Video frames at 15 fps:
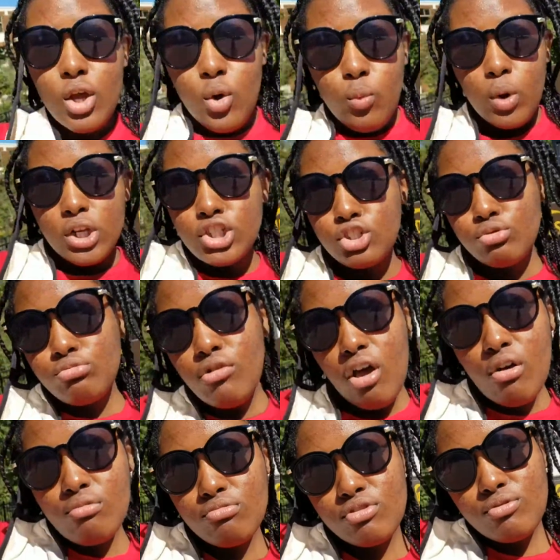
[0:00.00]
what you
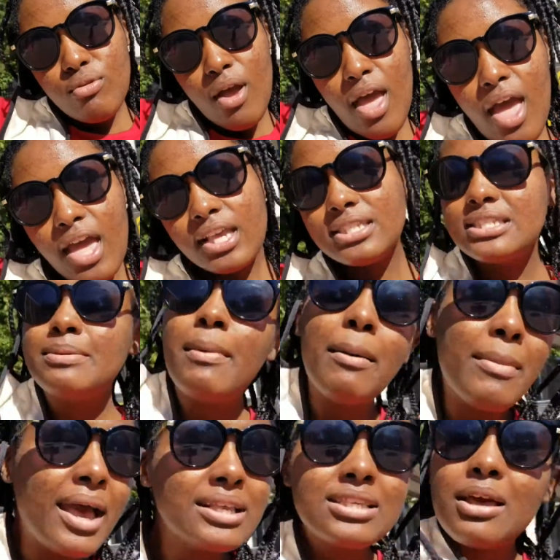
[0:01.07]
gonna do? Hey, see, my
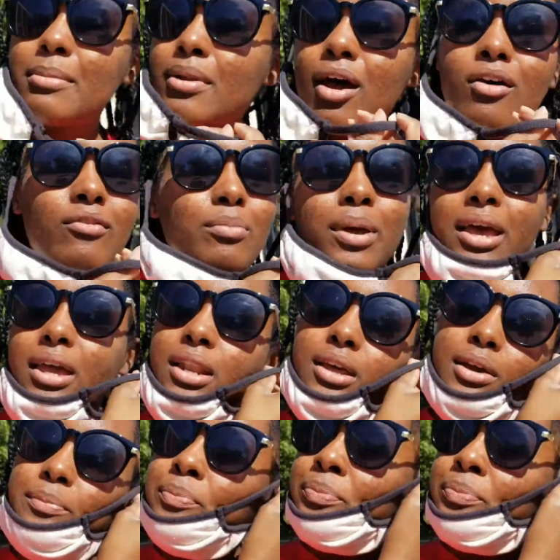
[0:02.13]
mask coming off. Cutting up.